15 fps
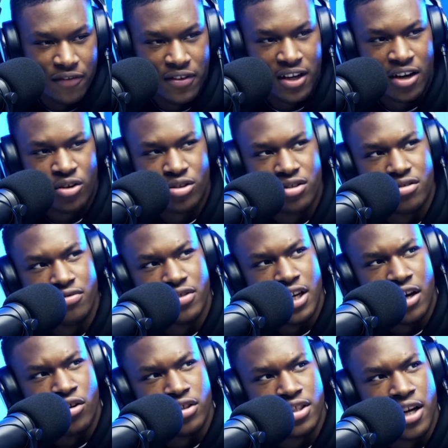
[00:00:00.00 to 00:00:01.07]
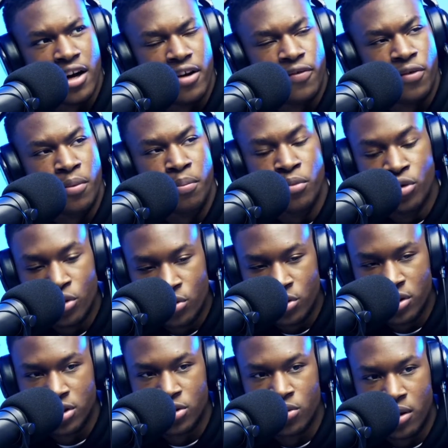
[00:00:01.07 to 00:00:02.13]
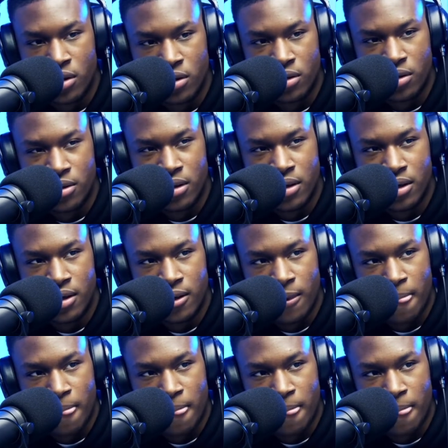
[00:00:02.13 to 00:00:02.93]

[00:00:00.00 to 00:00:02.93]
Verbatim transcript: think I got I got scouted for Millwall as well. Yeah.